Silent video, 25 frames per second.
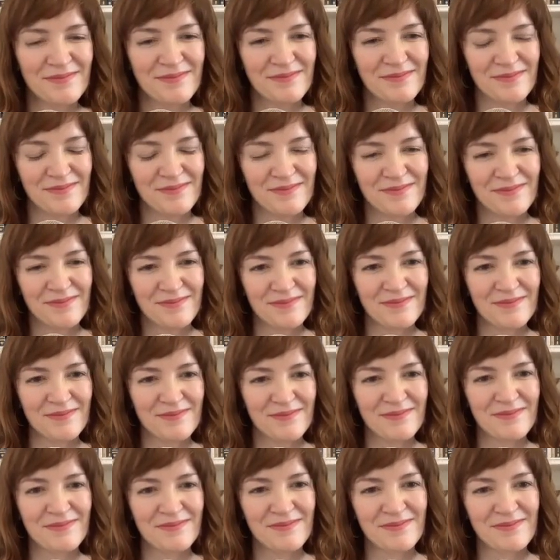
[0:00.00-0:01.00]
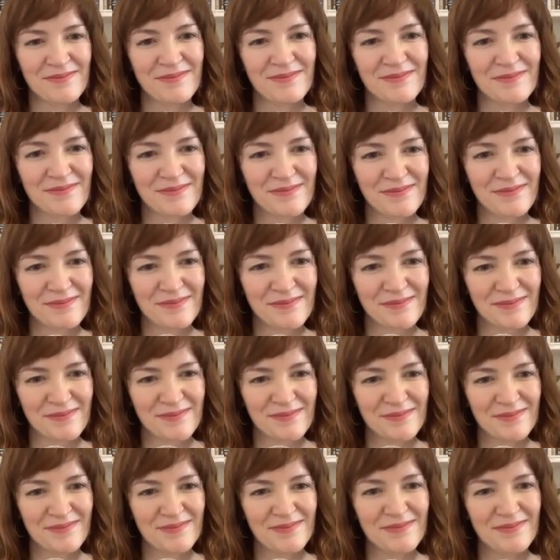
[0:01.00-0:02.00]

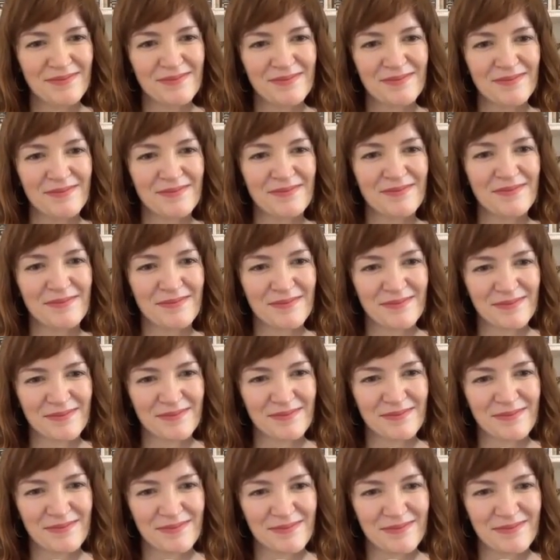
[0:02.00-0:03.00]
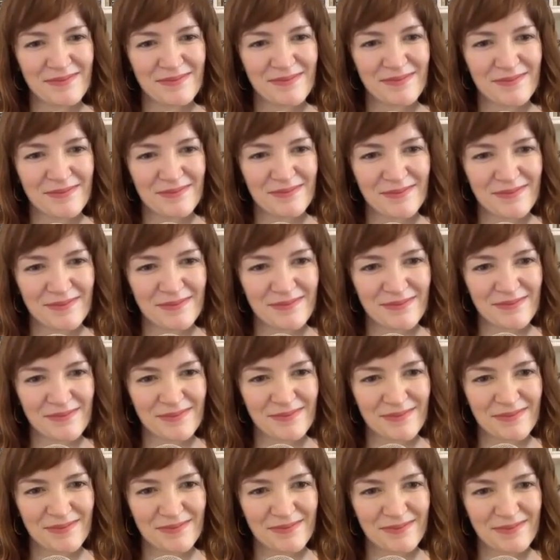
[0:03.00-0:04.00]

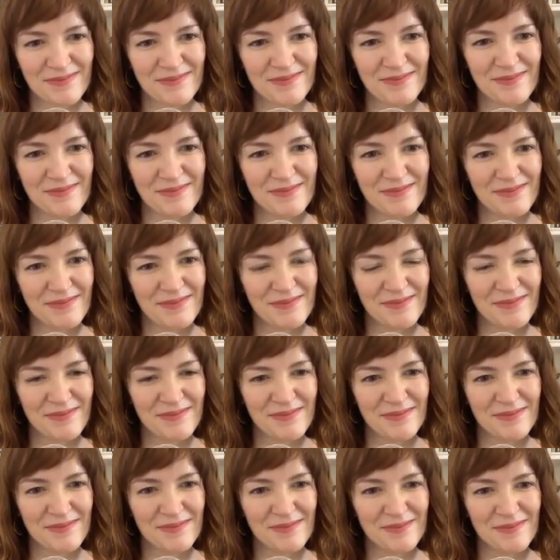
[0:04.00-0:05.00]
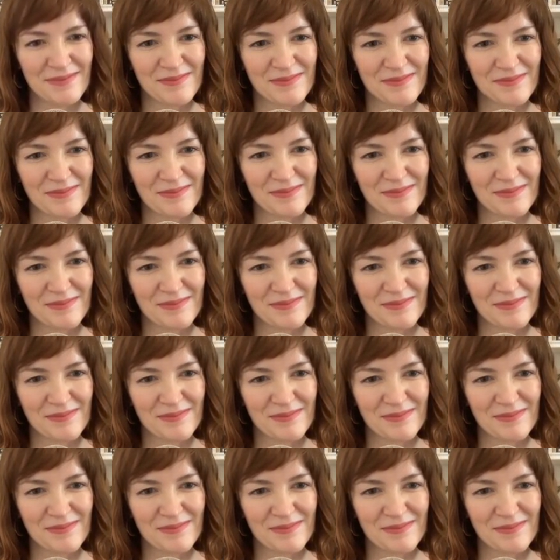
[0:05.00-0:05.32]
(not speaking)